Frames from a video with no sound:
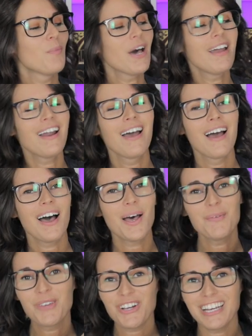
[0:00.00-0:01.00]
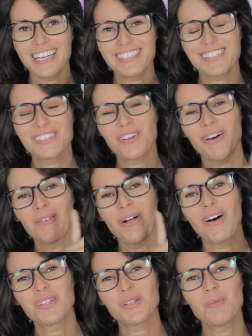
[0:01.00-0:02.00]
But I'm curious. So I will
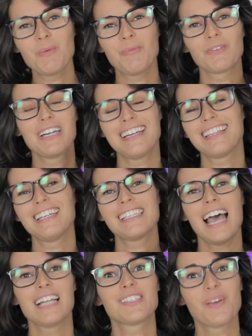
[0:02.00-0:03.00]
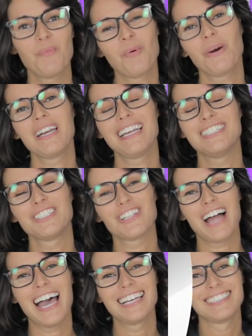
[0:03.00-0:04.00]
also be reading this at some point in
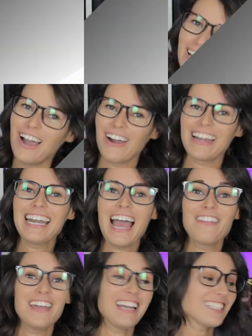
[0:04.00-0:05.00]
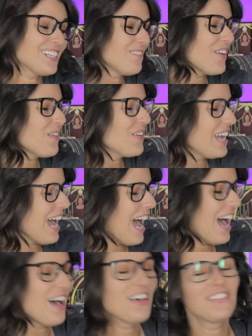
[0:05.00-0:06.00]
July. All right, and then next up we
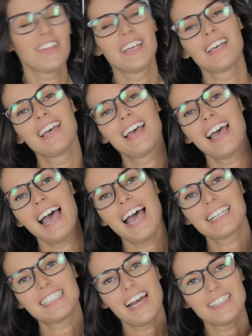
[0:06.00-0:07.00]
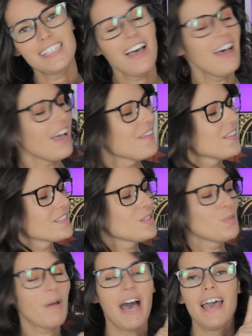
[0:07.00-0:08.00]
have Extasia, and this
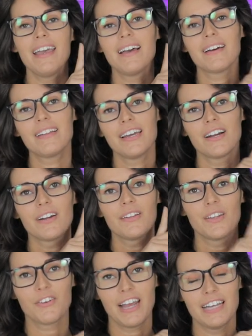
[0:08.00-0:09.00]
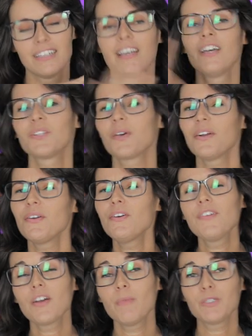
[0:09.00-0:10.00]
is by Claire Legrand. So I don't know
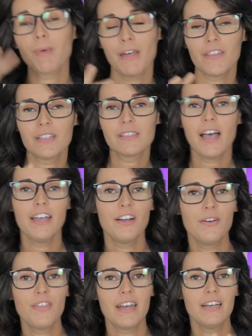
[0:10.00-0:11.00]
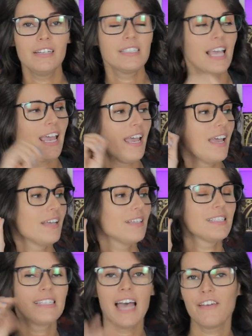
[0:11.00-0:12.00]
very much about this. I know that it is a
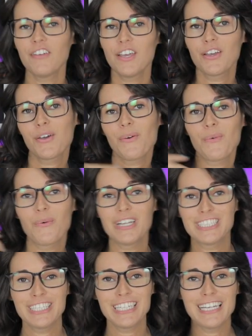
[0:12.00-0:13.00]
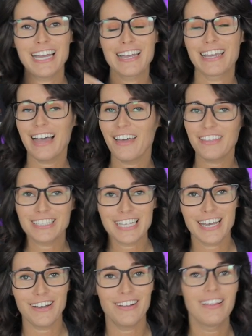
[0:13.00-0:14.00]
sapphic, witchy, gothic
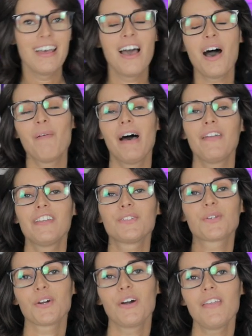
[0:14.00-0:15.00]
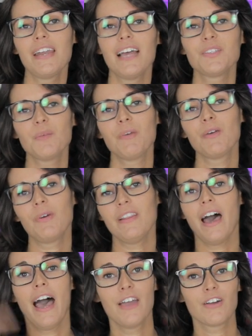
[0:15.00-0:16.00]
tale about this girl that ends up being one of
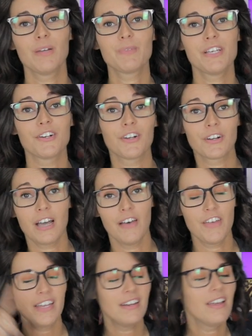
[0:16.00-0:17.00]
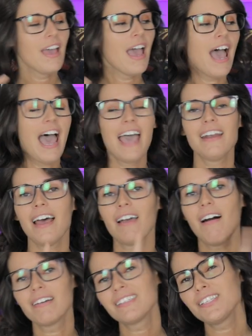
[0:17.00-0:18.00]
the higher-ups in her coven, and I
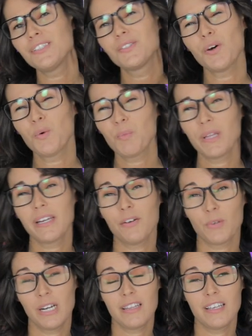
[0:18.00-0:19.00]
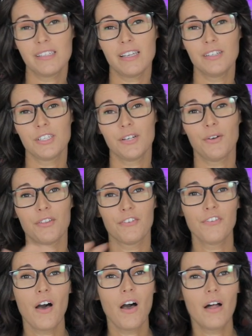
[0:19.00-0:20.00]
honestly don't plan on reading this until the
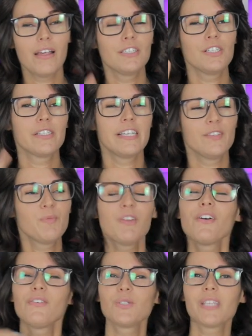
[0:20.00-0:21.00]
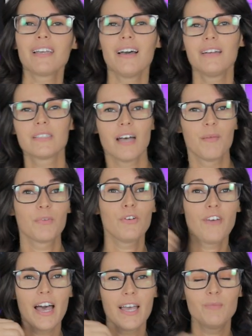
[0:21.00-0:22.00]
fall. It just gives me those, like, autumnal
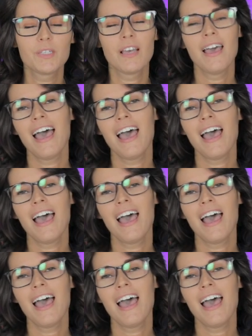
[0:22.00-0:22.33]
vibes,